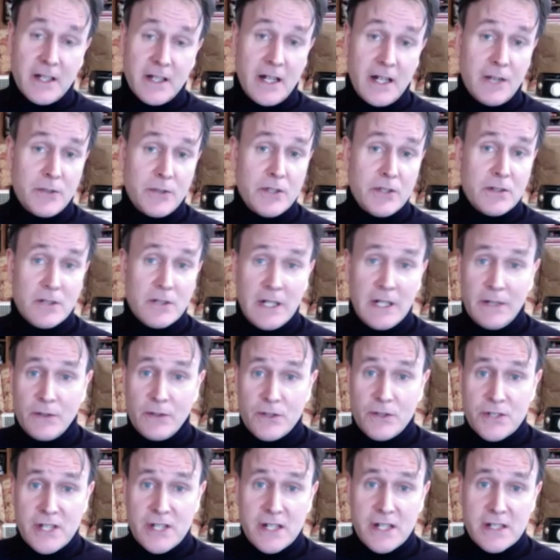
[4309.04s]
Claudio
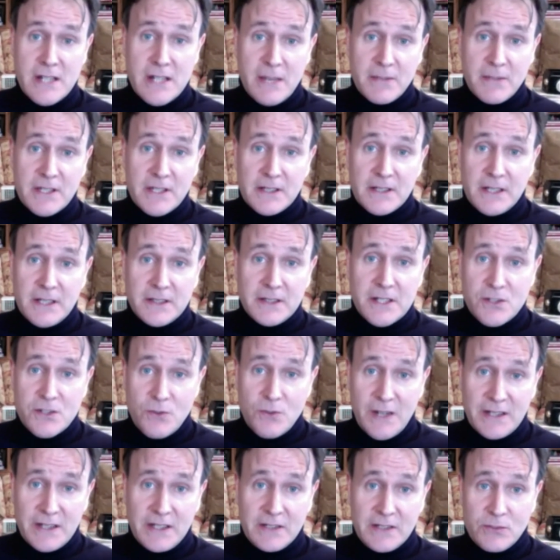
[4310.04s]
says something that is
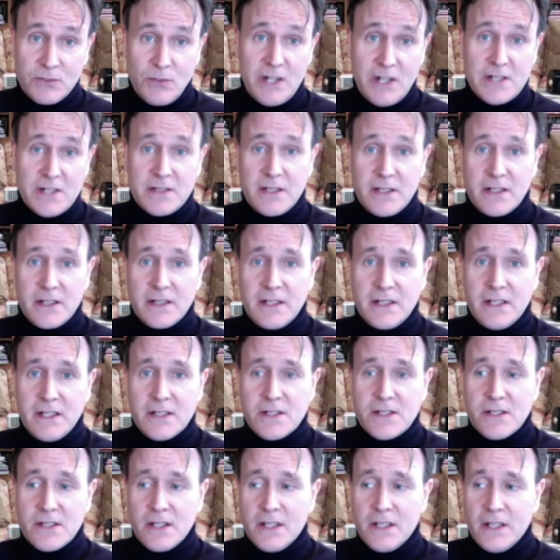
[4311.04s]
quite interesting.
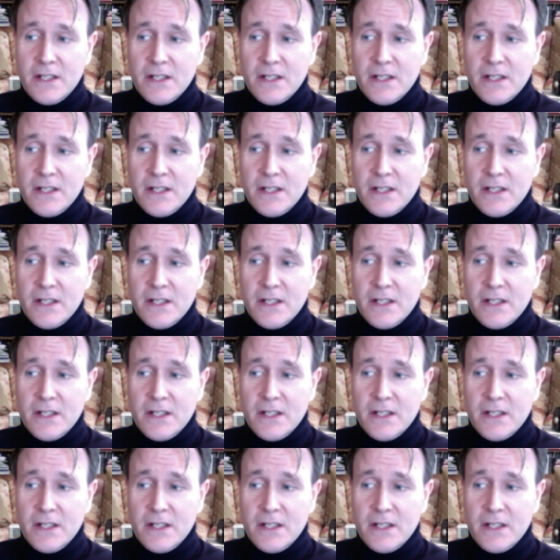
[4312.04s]
Is